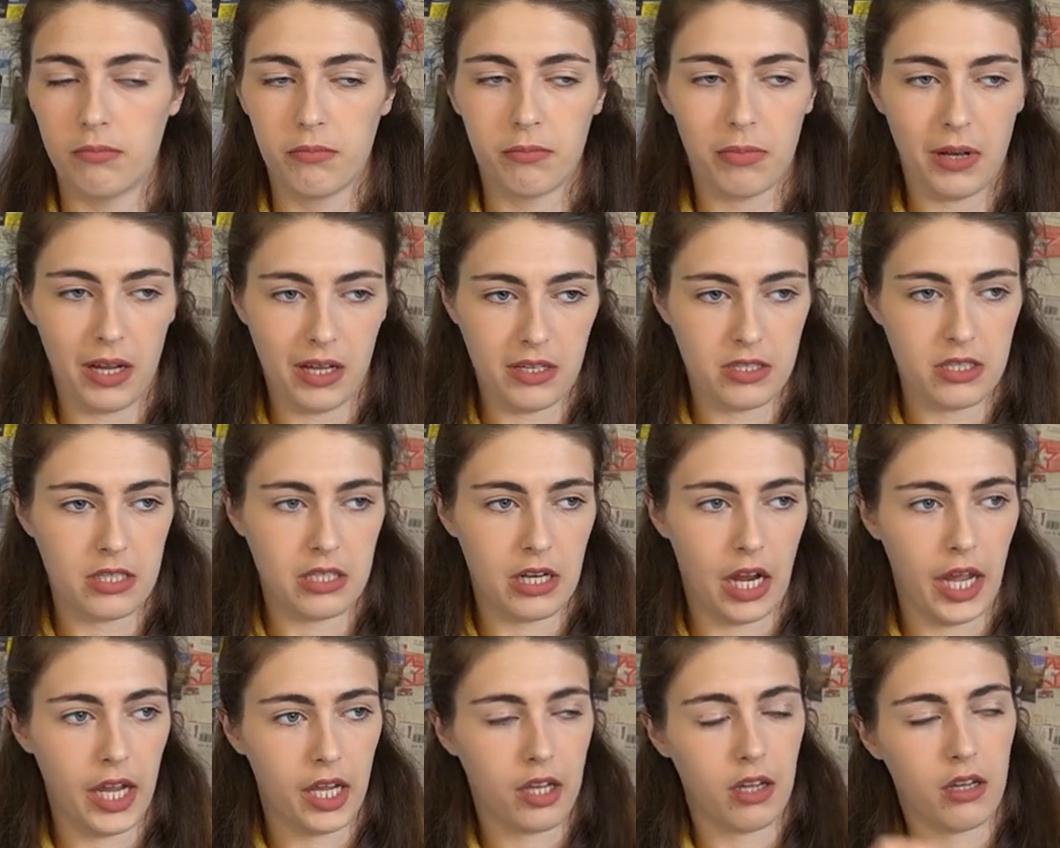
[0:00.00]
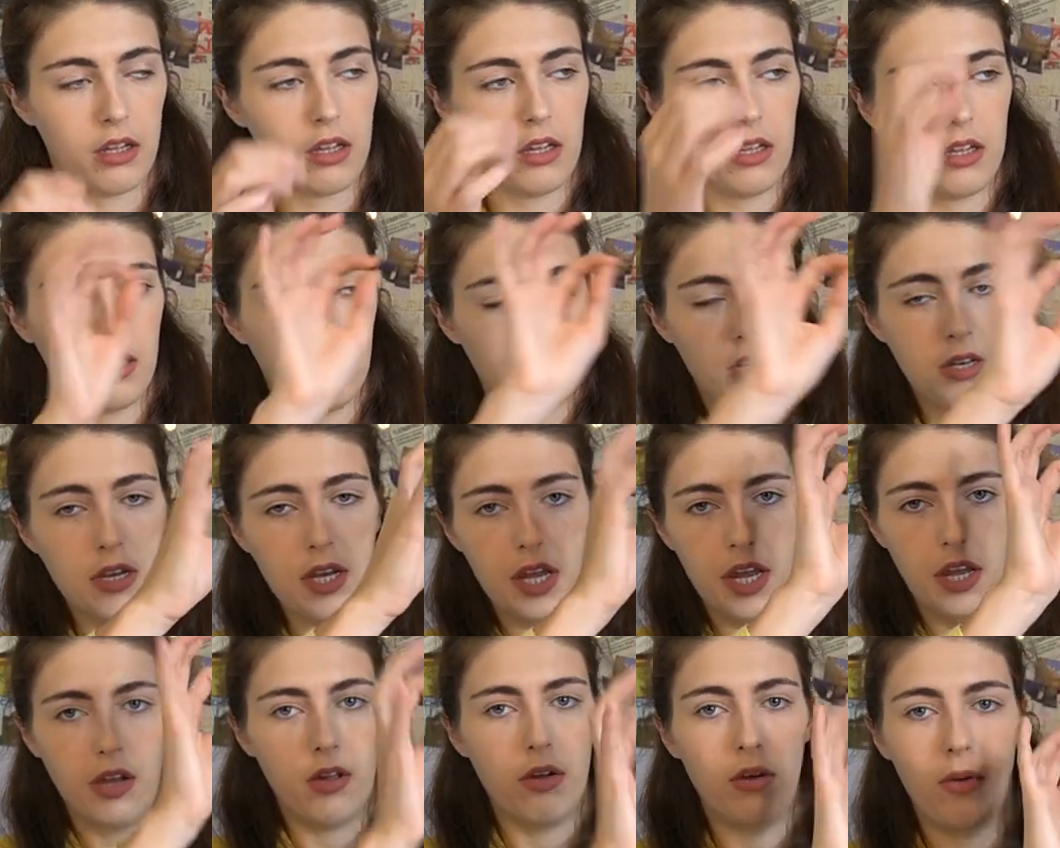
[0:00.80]
plus like,
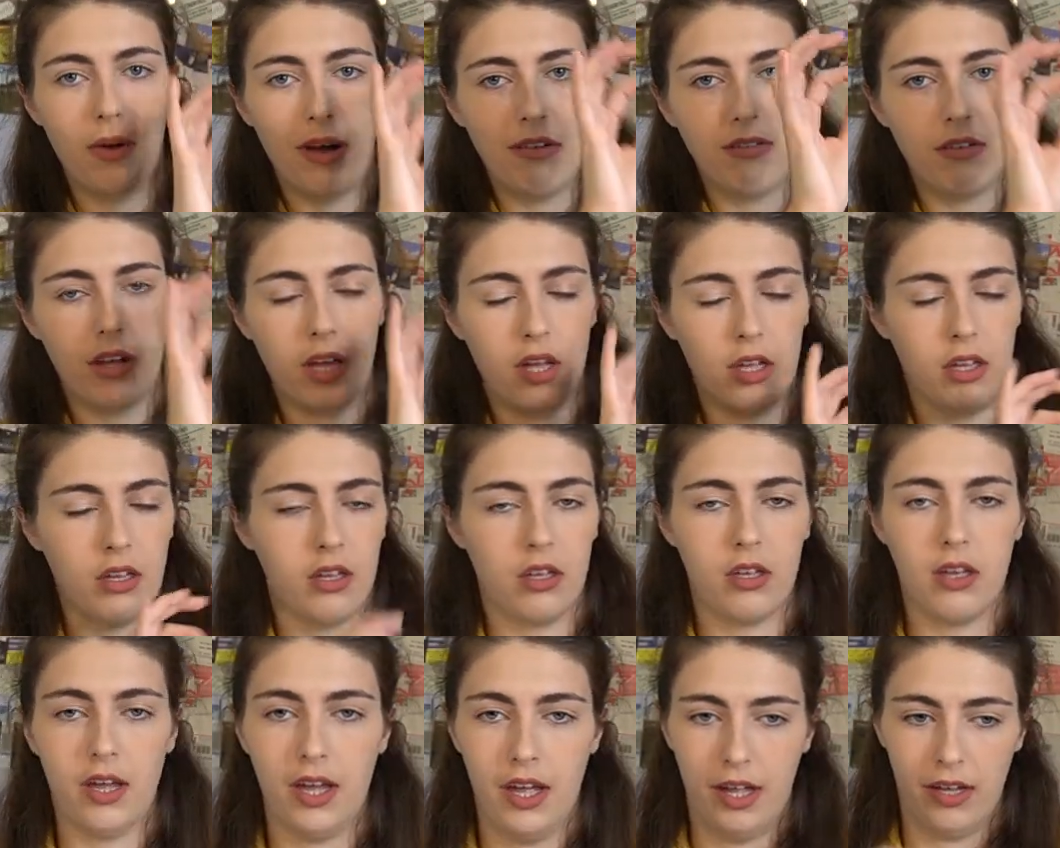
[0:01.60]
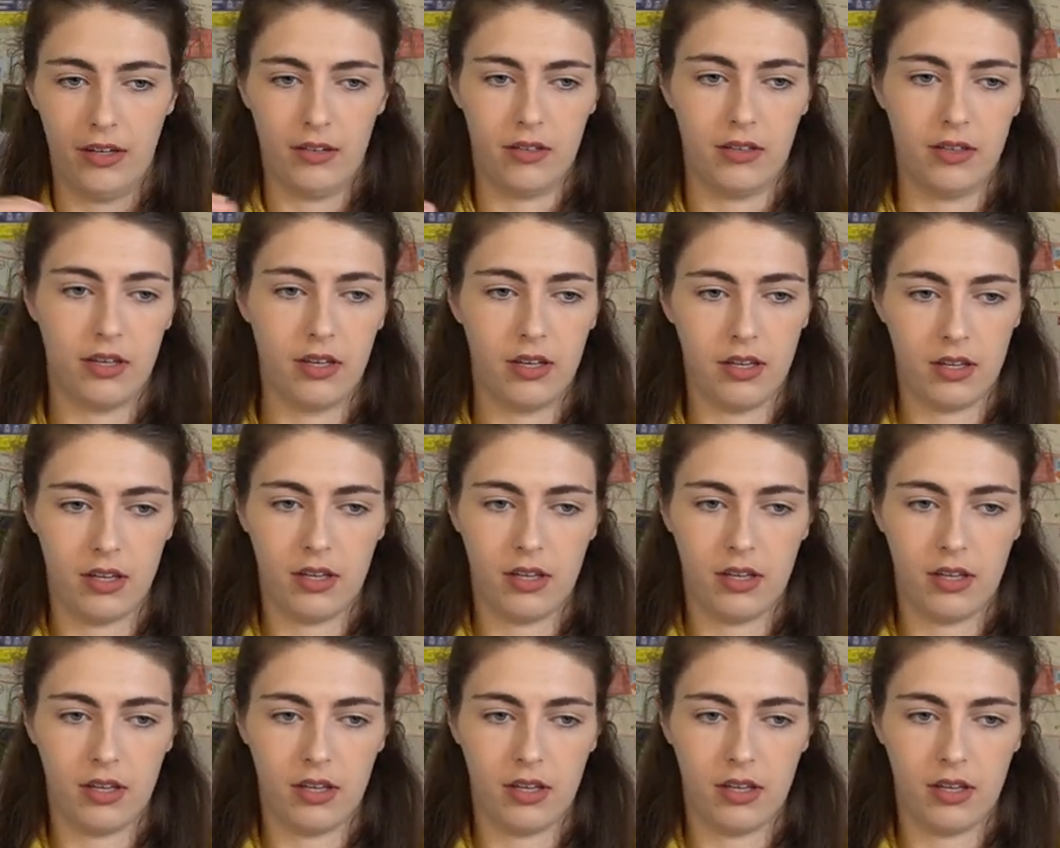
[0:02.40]
dear whoever, and